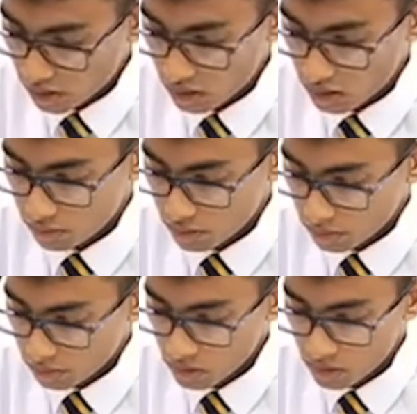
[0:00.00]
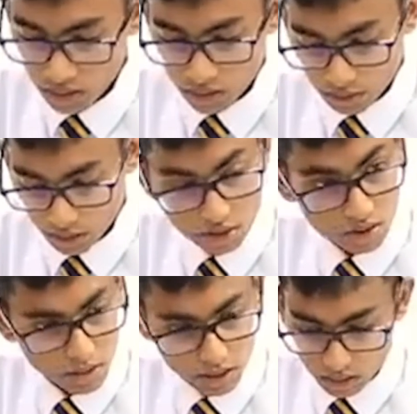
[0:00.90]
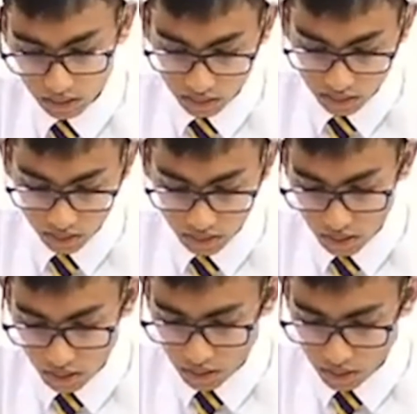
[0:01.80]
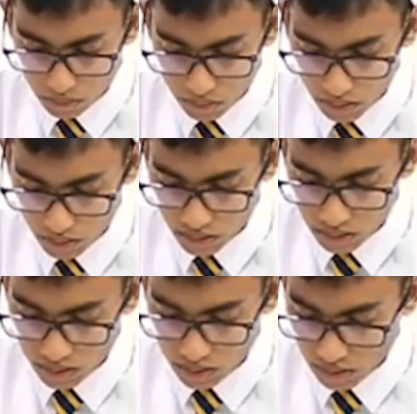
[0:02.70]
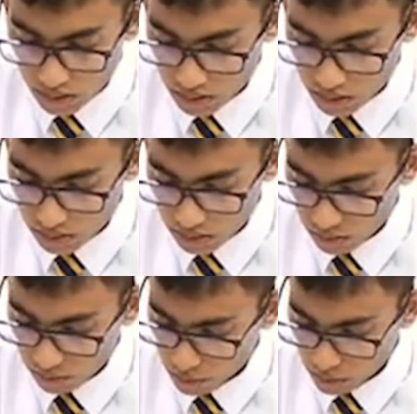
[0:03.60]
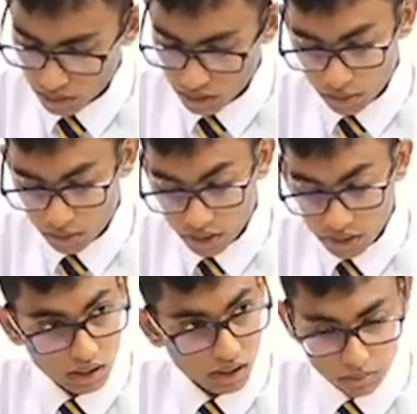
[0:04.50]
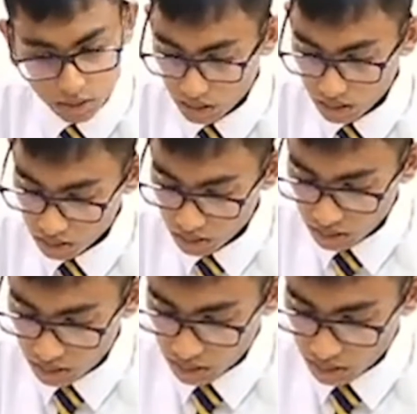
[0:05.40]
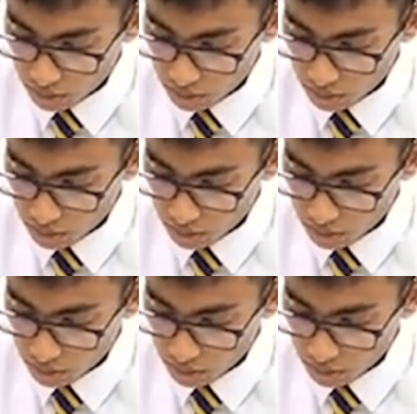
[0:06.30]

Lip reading: in developed financial markets. Do you see these trends flowing into Sri Lankan market? If